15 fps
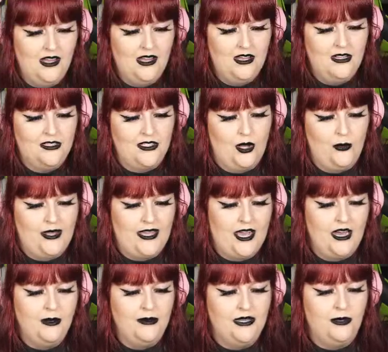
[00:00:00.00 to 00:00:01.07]
So we
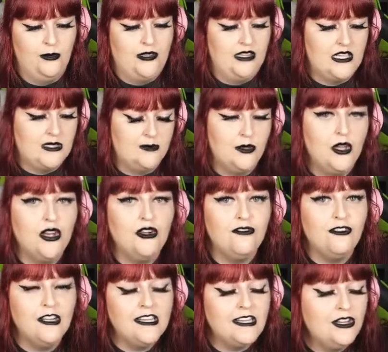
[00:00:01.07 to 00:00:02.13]
come in with this
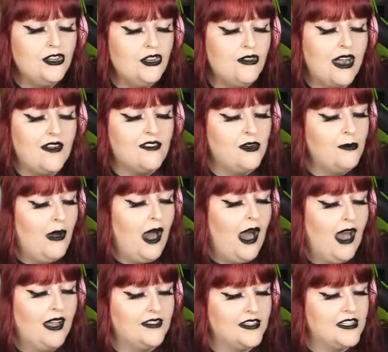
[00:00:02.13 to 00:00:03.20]
beautiful little gravel
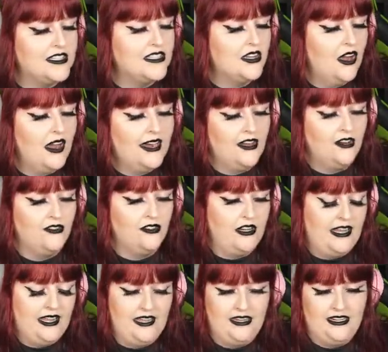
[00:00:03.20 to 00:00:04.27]
park. The sign
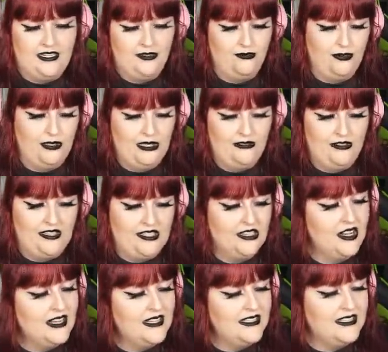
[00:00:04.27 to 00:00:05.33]
overhead is really, really
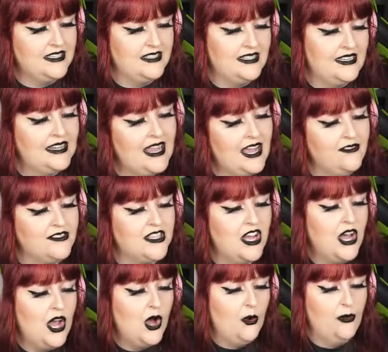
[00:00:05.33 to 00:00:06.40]
nice. To the left,
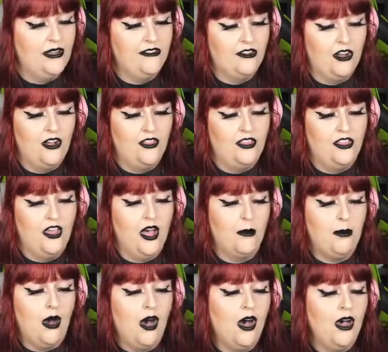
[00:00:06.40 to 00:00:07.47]
we've got the
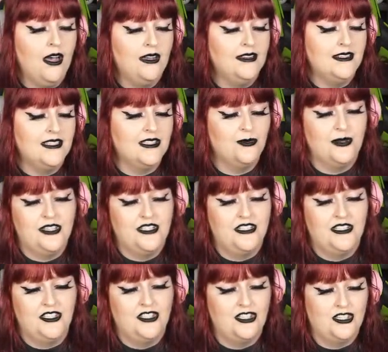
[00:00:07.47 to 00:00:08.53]
pond, which
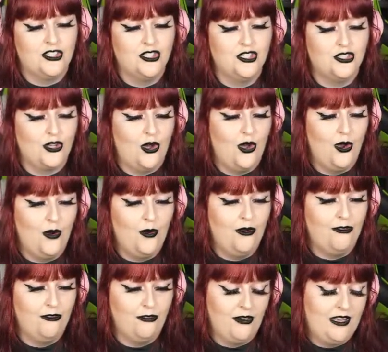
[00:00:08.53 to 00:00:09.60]
is just so
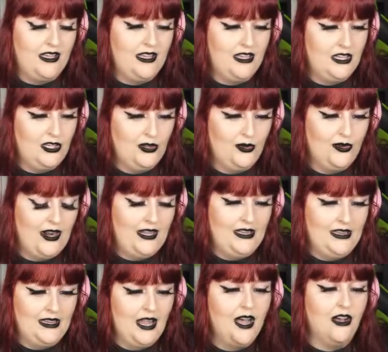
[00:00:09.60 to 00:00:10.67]
freaking cute. I
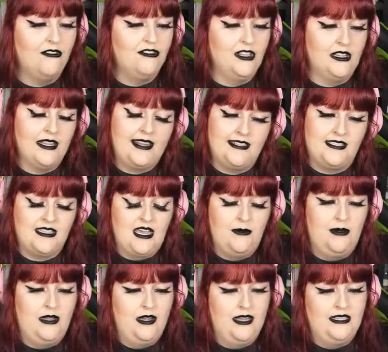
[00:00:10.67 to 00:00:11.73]
love the
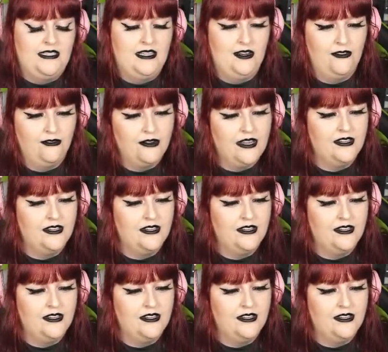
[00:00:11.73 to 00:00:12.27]
landscaping I did around it.